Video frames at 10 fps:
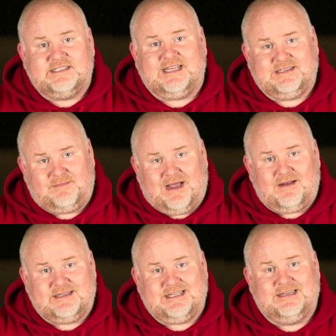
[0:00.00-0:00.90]
says
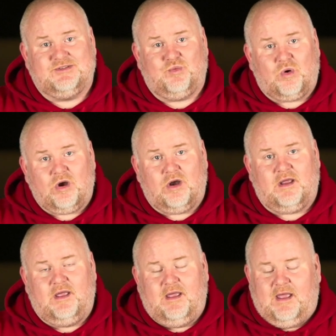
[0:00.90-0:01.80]
about us in His
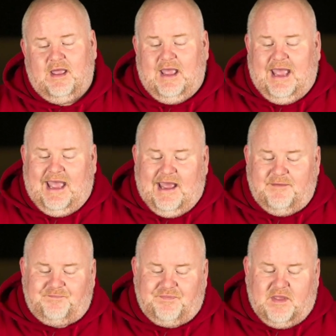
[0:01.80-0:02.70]
Word.
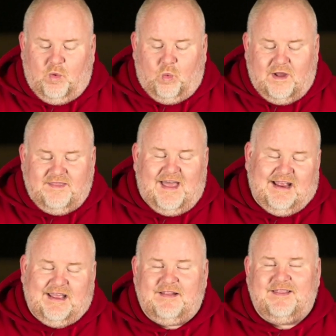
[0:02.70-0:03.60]
And what
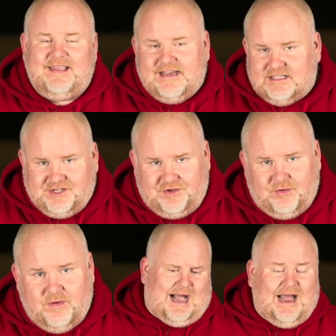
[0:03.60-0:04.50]
that can lead
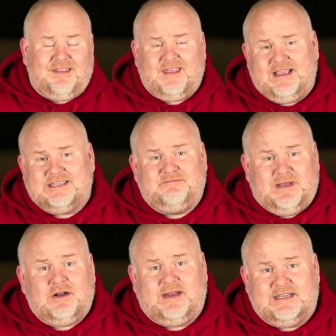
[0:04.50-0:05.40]
to, I think, is
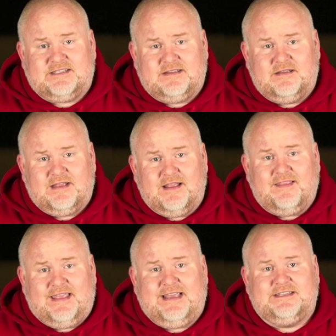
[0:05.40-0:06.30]
bitterness. It
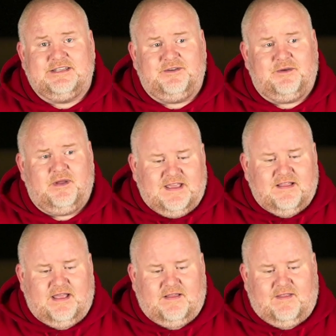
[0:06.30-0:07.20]
can lead to
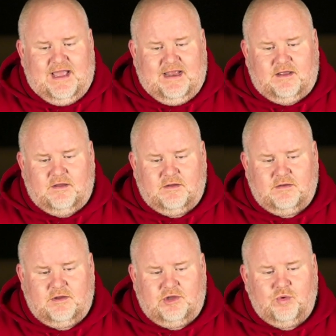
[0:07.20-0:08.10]
feeling like
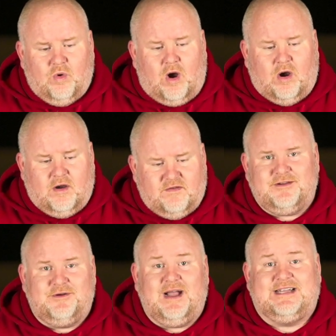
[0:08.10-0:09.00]
you aren't
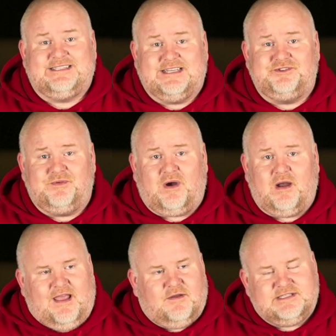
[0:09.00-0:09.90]
who God says you
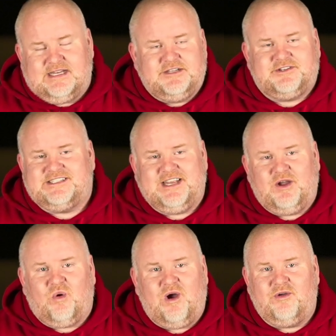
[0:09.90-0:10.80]
are. There was an interesting
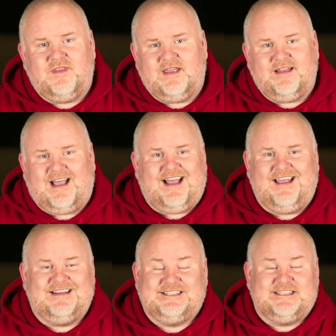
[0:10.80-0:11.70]
quote that
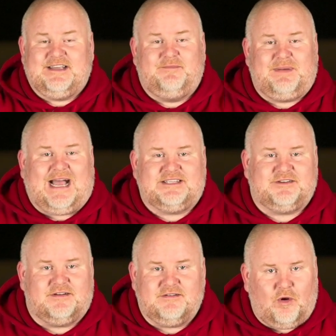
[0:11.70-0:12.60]
uh, it's just a
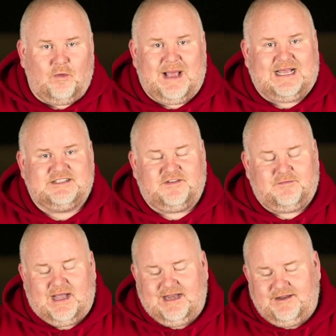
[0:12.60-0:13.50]
pastor, an old pastor
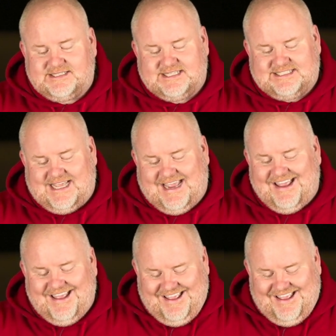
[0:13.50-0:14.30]
of mine used to say,